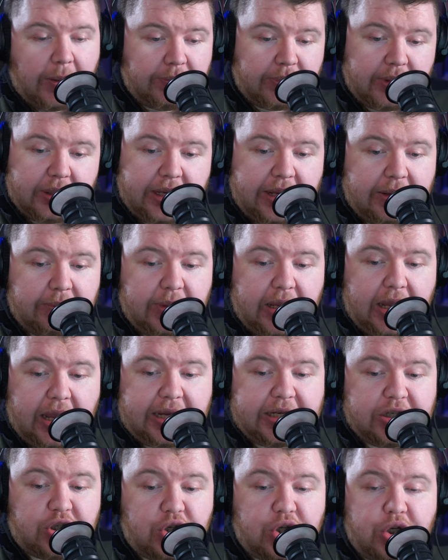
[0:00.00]

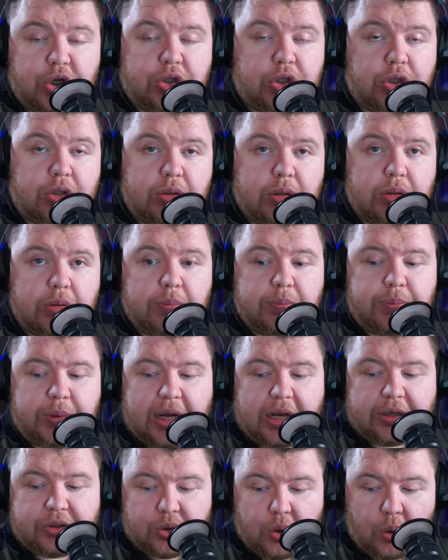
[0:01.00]
it shouldn't, but
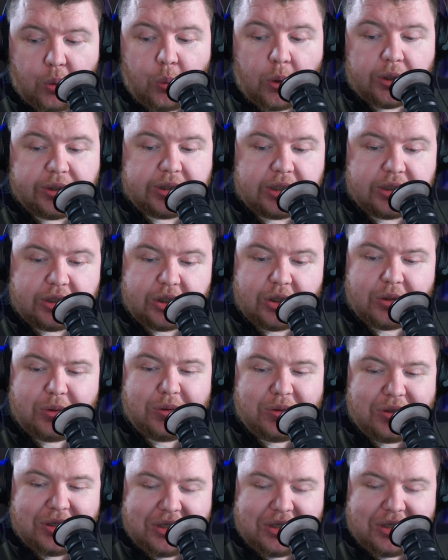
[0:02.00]
I don't want it to.